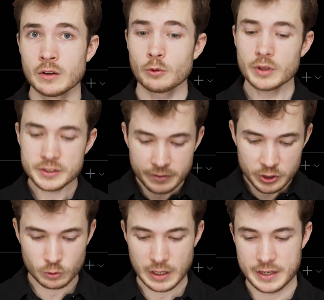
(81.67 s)
Well, let's
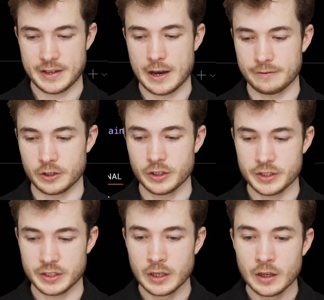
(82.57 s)
visualize that
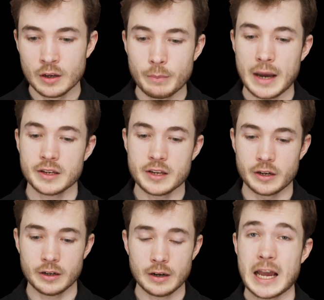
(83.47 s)
first. Back
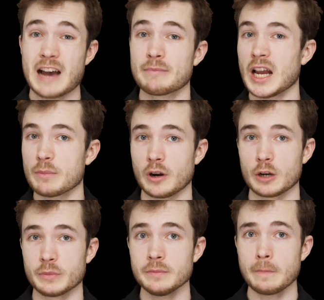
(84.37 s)
here, I have my
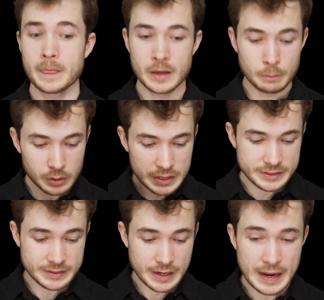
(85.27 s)
apartment, but let's
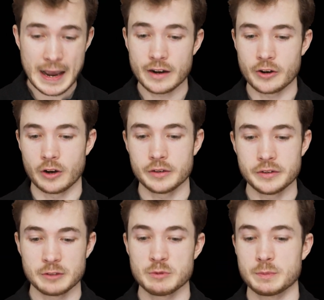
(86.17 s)
say I added on
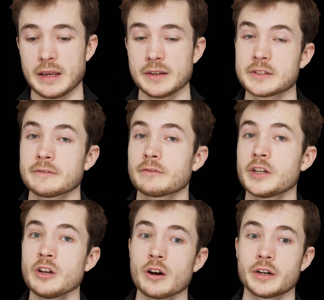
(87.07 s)
some space for a
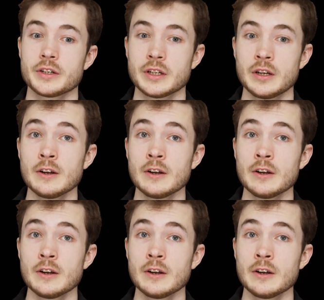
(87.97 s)
yard.